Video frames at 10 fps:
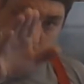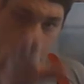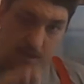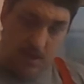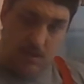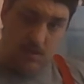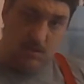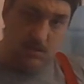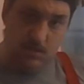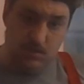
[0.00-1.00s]
But
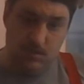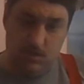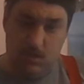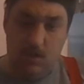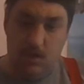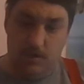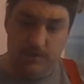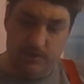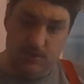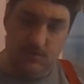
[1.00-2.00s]
as
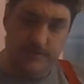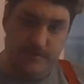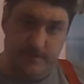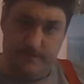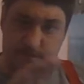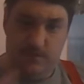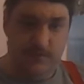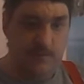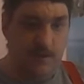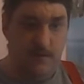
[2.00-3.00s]
long as there is no
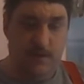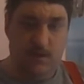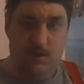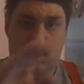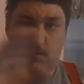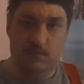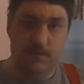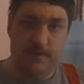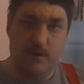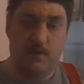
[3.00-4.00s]
swearing, it'll
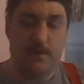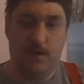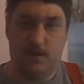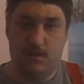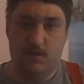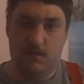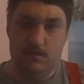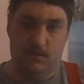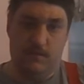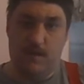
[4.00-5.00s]
be going,
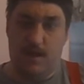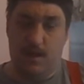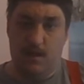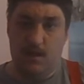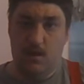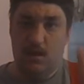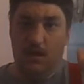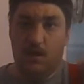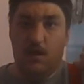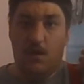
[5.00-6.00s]
it'll stay.
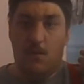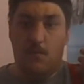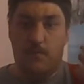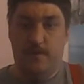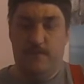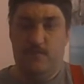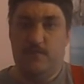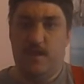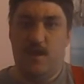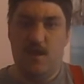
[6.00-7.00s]
But if you
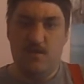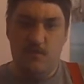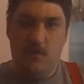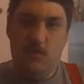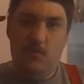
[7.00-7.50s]
say, you are the